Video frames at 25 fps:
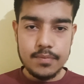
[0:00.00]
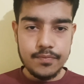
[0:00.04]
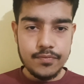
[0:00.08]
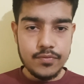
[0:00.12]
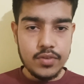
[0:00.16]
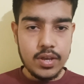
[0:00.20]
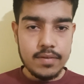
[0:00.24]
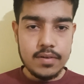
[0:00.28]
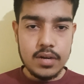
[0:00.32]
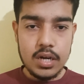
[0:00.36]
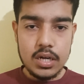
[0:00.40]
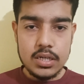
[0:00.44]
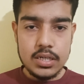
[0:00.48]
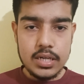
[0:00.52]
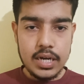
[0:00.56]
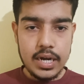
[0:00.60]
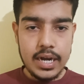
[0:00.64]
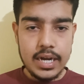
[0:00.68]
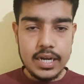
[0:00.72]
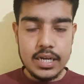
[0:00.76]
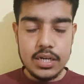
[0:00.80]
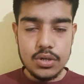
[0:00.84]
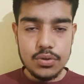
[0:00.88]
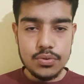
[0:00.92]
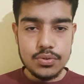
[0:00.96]
We have learned
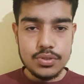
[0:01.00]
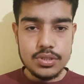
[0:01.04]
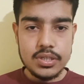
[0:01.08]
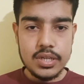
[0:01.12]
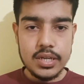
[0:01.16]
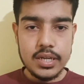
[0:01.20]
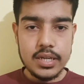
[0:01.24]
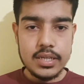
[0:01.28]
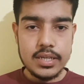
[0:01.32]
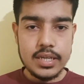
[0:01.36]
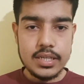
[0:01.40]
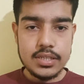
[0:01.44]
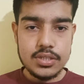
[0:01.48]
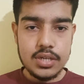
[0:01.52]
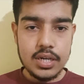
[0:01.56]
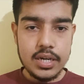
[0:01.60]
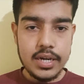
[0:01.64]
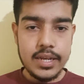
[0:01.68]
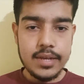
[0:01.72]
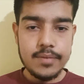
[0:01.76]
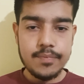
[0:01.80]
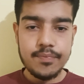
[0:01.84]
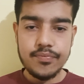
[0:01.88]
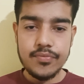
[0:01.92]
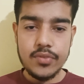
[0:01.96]
altruistic
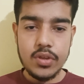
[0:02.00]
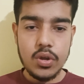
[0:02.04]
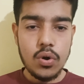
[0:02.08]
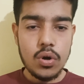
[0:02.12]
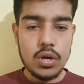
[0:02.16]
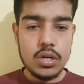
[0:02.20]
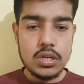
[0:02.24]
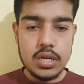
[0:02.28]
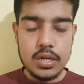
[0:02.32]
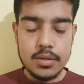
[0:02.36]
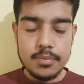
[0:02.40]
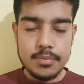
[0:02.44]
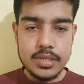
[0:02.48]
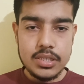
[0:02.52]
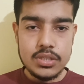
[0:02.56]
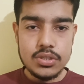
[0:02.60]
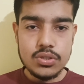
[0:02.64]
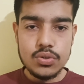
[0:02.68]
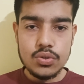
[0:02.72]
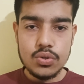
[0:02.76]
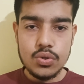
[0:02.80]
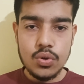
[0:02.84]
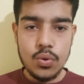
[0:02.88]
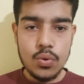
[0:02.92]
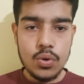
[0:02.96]
yesterday. Alter means
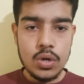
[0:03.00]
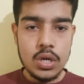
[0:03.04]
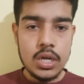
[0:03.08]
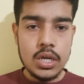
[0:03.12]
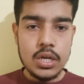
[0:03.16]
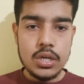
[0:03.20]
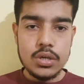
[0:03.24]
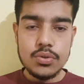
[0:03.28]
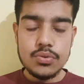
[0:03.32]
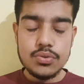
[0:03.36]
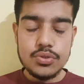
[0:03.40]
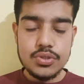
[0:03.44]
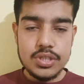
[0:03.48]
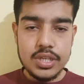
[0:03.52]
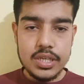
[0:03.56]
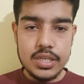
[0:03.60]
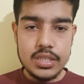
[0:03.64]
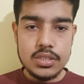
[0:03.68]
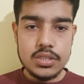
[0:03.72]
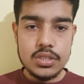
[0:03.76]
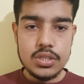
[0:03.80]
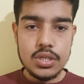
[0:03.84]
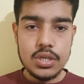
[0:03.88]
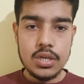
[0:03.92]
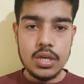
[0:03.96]
to
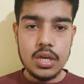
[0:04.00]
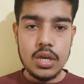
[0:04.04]
change.